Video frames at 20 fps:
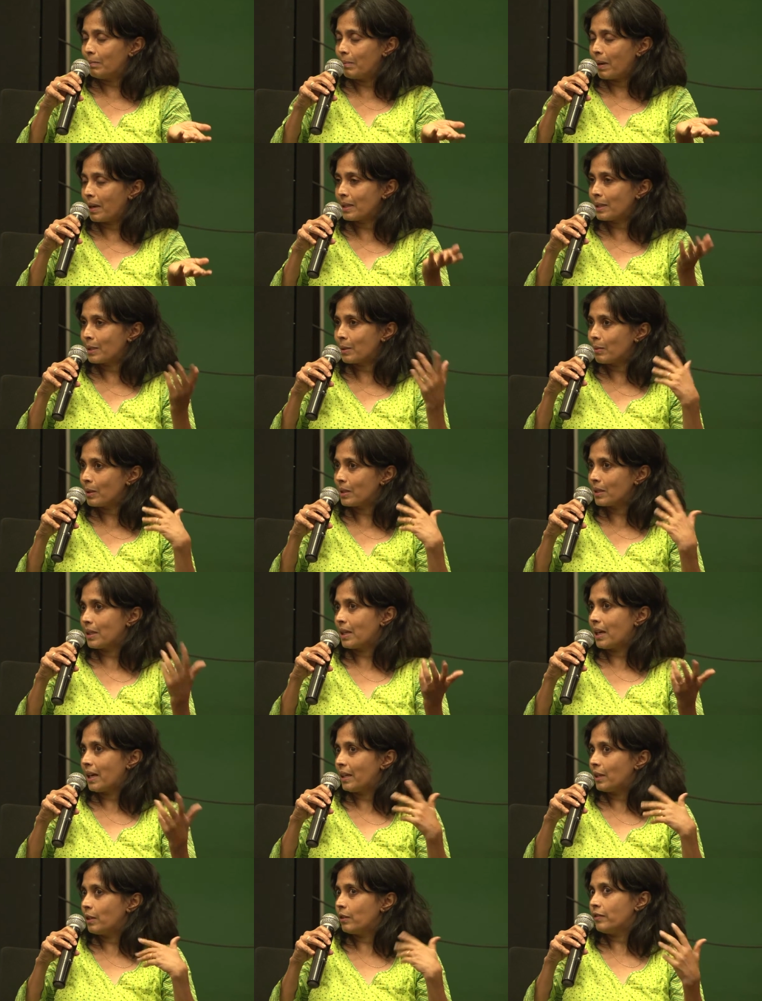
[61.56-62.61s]
bus was a
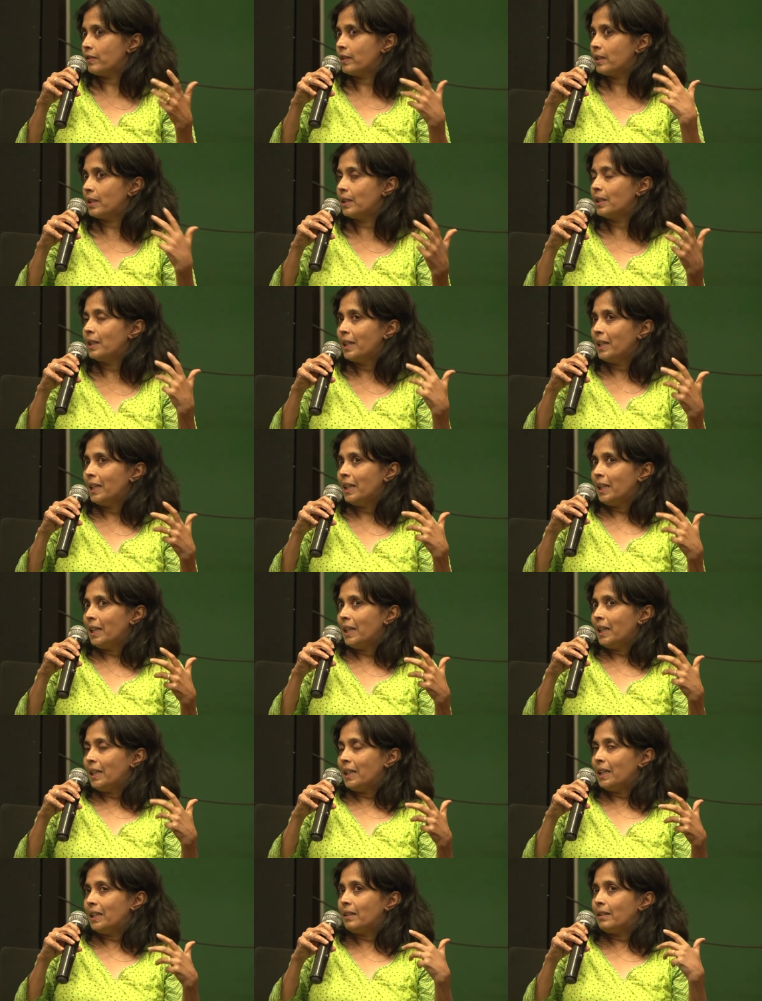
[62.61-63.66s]
kind of a,
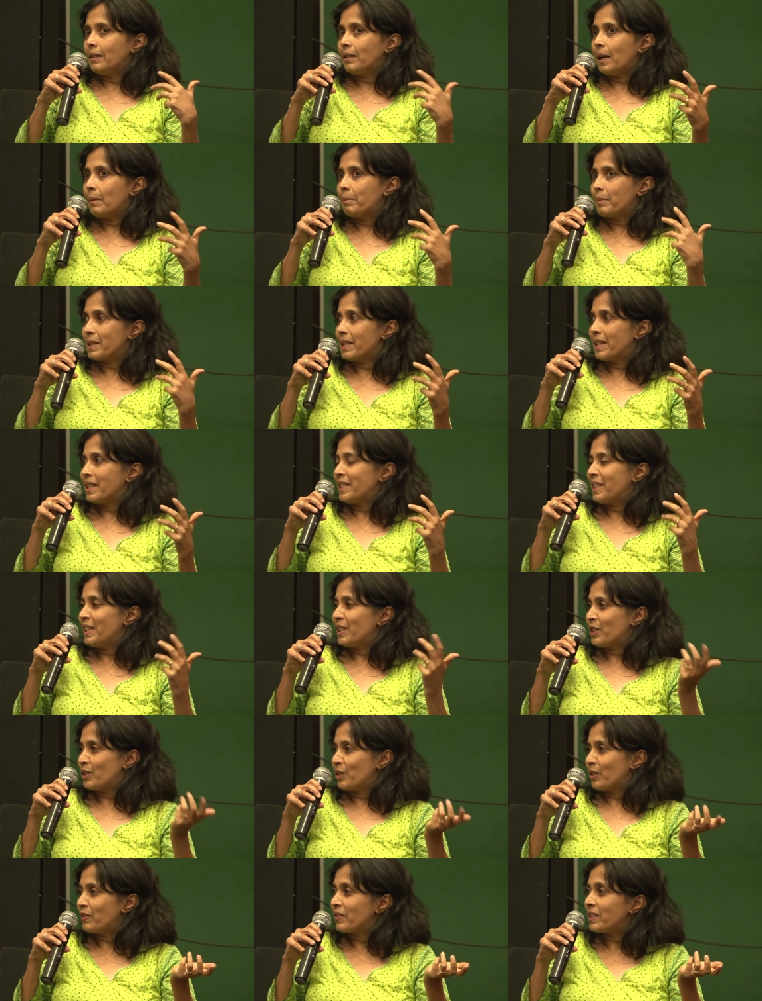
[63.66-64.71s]
a,
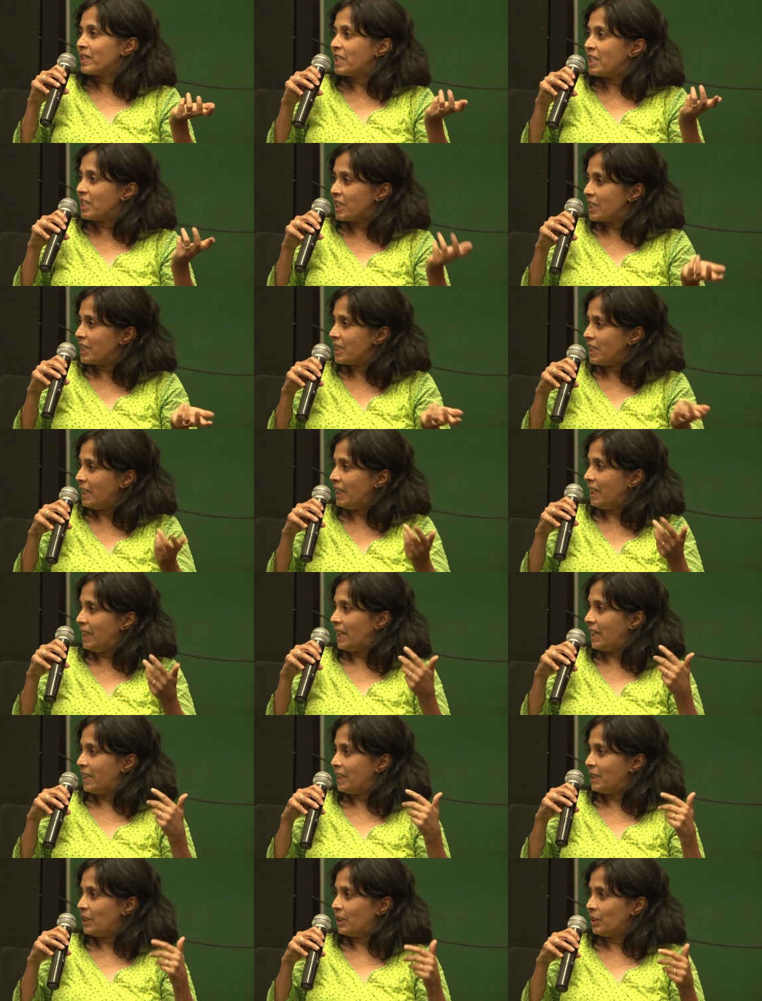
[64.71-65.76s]
representation of a journey
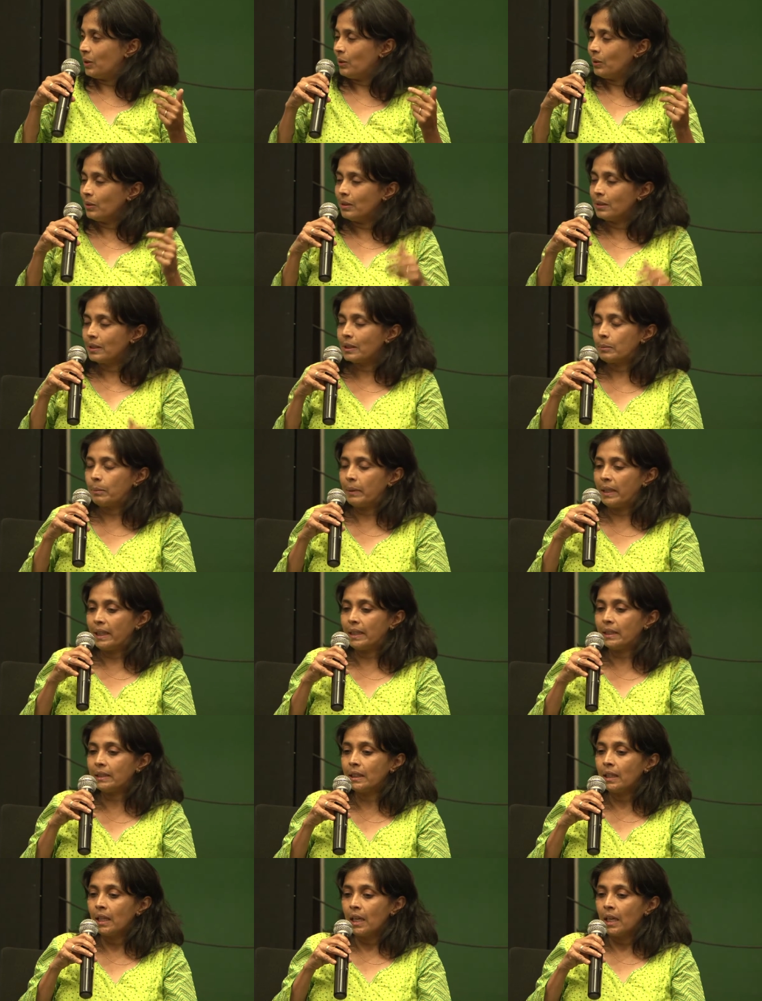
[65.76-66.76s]
and, you know, the space.